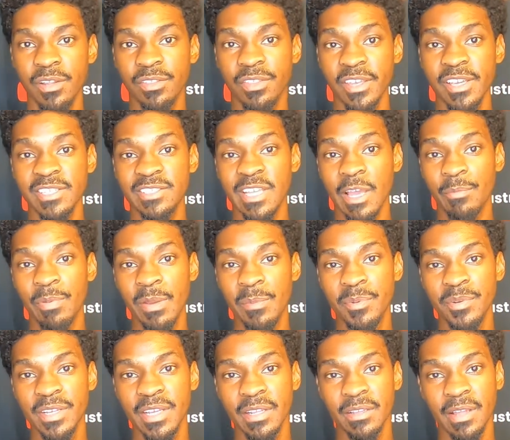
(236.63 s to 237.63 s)
of the things that
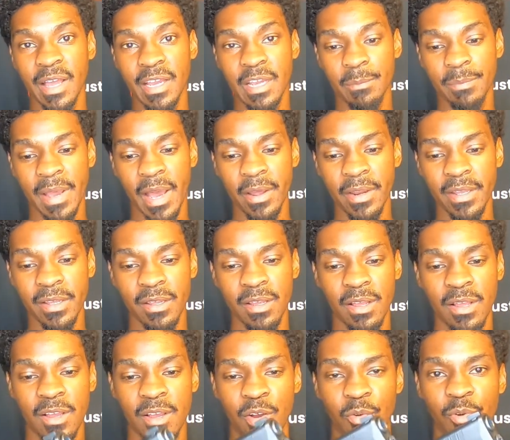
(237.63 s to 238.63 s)
people didn't like about
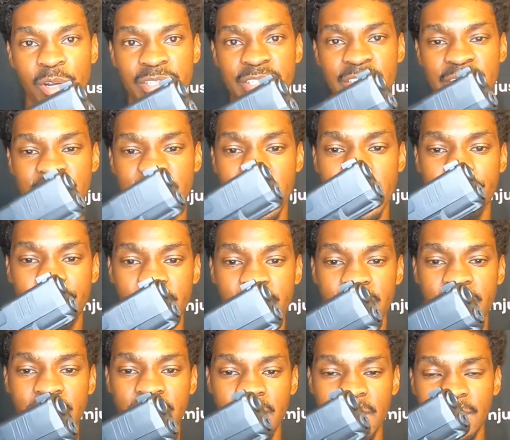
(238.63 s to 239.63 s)
it was the
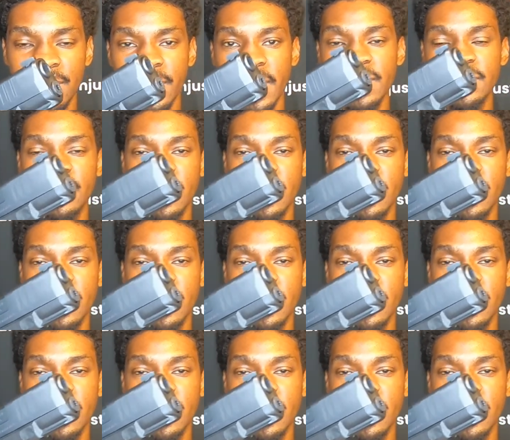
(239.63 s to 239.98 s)
safety. They